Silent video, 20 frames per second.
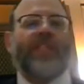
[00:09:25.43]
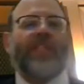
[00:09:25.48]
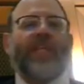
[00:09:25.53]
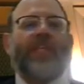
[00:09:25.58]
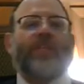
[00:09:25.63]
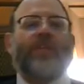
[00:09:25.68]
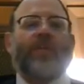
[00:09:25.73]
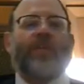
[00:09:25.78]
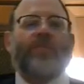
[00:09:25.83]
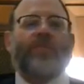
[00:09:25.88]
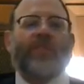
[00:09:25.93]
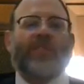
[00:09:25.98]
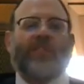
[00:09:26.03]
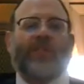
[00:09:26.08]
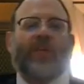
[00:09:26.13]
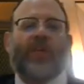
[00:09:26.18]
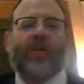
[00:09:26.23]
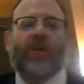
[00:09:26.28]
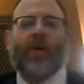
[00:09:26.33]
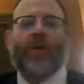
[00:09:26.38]
the center of a
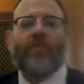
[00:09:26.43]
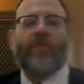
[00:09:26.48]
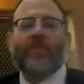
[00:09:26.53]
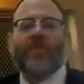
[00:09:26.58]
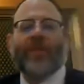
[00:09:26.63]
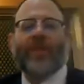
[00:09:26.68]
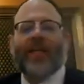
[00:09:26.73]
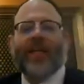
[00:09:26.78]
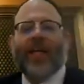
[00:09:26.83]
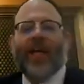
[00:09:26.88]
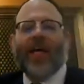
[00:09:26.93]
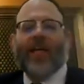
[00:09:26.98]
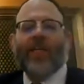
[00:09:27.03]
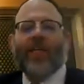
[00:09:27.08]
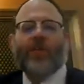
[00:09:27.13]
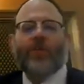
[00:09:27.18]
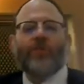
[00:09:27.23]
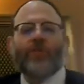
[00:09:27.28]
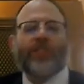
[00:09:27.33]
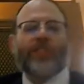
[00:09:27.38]
sukkah
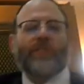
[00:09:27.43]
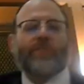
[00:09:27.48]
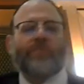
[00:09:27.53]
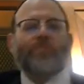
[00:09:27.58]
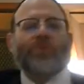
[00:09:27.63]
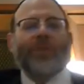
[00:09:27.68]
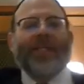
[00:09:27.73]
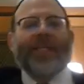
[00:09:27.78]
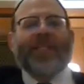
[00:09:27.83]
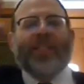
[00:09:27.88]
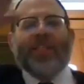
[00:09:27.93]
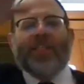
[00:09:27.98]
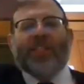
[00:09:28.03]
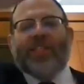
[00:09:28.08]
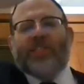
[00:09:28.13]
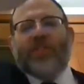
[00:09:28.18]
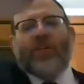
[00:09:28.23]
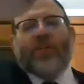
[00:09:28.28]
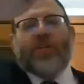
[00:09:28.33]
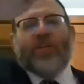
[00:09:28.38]
and you split the
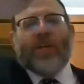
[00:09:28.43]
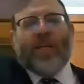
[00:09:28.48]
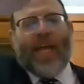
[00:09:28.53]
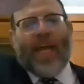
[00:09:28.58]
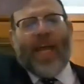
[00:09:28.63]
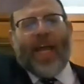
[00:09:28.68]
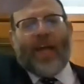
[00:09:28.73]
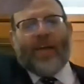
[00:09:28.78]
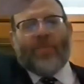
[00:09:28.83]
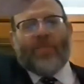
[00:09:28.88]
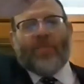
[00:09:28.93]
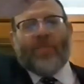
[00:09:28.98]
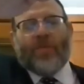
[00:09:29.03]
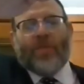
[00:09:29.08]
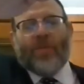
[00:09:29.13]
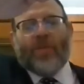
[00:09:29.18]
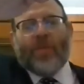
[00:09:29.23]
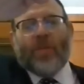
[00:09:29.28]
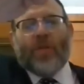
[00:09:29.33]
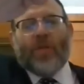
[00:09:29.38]
sukkah in half,
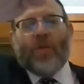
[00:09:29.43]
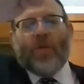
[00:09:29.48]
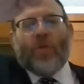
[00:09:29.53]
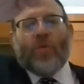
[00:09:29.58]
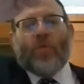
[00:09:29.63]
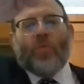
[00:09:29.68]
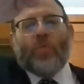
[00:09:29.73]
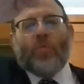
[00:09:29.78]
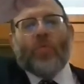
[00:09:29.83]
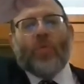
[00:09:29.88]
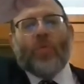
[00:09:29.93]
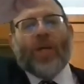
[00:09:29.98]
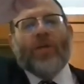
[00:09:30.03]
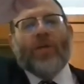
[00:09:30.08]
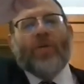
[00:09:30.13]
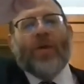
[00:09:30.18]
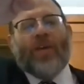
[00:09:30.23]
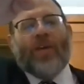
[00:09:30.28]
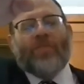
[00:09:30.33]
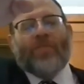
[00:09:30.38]
what
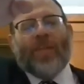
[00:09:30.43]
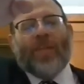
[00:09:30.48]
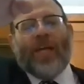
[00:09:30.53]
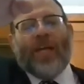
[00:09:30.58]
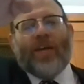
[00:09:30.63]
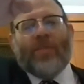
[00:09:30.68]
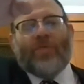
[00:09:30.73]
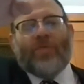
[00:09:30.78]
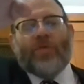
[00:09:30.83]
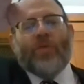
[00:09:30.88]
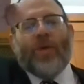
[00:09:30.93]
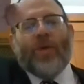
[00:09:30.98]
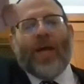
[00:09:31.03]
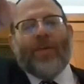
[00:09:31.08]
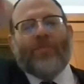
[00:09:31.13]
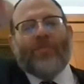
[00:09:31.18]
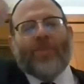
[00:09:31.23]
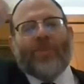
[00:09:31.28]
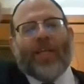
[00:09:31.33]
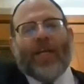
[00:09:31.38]
do you have left? You
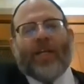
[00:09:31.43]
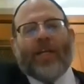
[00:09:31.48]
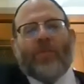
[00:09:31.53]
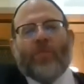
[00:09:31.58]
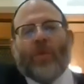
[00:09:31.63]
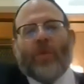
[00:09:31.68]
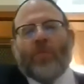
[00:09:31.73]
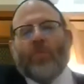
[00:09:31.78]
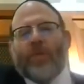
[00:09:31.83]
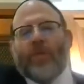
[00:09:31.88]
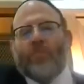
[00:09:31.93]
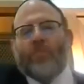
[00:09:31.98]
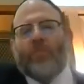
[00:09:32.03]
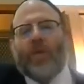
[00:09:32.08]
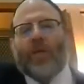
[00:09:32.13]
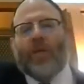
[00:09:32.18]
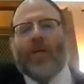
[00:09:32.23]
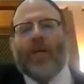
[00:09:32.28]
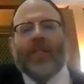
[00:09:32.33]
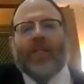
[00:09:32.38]
have like,
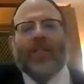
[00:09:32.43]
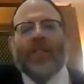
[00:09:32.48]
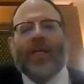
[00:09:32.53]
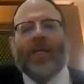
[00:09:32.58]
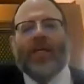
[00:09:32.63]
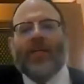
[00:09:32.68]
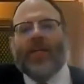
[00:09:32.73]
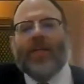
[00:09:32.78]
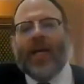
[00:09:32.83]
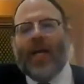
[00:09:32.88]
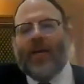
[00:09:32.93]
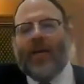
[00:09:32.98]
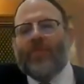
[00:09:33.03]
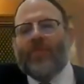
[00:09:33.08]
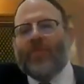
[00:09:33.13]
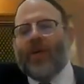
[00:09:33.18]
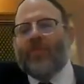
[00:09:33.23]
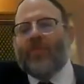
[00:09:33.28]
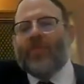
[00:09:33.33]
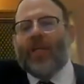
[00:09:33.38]
what kind of letter you
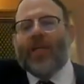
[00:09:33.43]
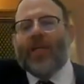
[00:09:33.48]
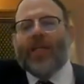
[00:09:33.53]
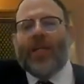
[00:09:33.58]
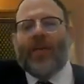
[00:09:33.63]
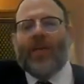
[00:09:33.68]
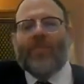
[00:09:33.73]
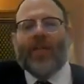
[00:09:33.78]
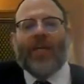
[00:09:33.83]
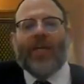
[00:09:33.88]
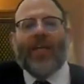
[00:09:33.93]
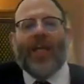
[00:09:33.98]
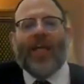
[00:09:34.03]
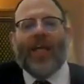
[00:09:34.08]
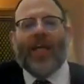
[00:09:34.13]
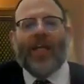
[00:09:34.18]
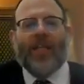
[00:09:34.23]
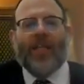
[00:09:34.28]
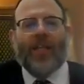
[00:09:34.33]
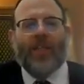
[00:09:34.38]
have left? Like you have like an
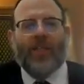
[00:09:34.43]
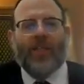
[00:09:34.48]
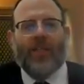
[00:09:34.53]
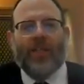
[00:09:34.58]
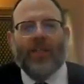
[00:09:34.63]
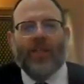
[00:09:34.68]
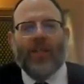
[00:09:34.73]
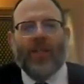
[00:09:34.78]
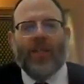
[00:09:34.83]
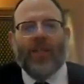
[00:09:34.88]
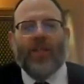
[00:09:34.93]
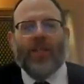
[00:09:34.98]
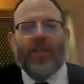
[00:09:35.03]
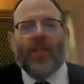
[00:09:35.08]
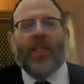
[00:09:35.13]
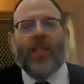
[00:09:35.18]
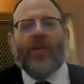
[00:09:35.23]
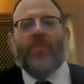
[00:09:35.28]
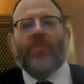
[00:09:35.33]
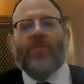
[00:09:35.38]
L
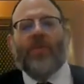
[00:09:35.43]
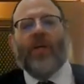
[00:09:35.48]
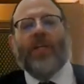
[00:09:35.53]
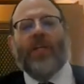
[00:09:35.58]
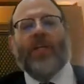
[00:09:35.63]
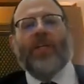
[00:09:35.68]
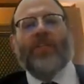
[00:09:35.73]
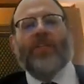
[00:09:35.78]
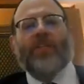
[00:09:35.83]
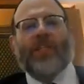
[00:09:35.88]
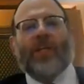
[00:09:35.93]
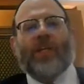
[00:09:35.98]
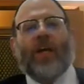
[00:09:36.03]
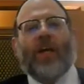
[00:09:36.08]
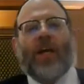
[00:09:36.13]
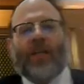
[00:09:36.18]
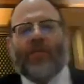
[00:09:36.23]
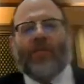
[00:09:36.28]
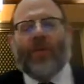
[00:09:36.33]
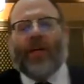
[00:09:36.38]
left on each
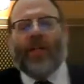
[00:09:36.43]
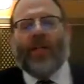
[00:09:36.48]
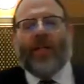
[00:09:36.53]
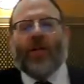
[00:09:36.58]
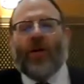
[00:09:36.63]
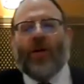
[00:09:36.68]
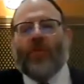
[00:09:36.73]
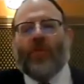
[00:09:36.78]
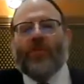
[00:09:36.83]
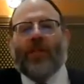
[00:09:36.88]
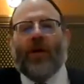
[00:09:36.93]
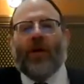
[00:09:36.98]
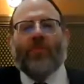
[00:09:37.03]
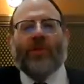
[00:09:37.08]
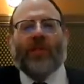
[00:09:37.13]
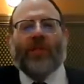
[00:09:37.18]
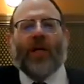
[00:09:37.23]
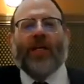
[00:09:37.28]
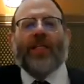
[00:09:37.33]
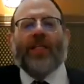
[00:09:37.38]
side, right? An
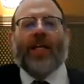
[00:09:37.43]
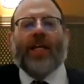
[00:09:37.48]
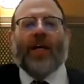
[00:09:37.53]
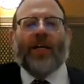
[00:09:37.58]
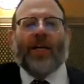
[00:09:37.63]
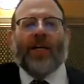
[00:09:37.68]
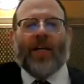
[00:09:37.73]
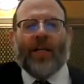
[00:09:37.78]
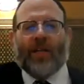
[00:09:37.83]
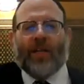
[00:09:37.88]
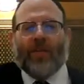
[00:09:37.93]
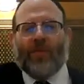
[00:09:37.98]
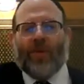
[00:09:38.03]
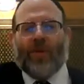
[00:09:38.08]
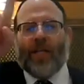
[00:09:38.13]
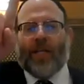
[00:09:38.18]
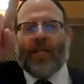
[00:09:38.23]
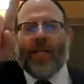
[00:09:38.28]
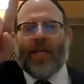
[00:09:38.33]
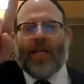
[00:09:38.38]
upside down L,
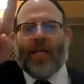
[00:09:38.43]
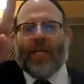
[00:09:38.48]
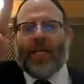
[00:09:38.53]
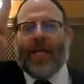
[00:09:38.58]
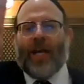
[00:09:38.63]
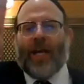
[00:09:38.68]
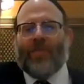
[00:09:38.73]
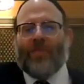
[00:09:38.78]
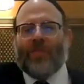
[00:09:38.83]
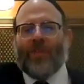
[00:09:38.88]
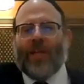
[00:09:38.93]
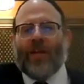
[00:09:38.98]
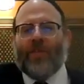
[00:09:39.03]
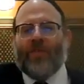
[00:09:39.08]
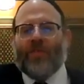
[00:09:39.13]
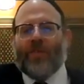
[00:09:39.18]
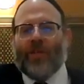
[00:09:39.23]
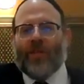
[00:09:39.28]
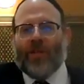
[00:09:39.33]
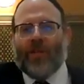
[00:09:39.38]
right? You have
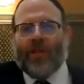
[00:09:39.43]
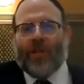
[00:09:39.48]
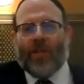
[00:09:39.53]
left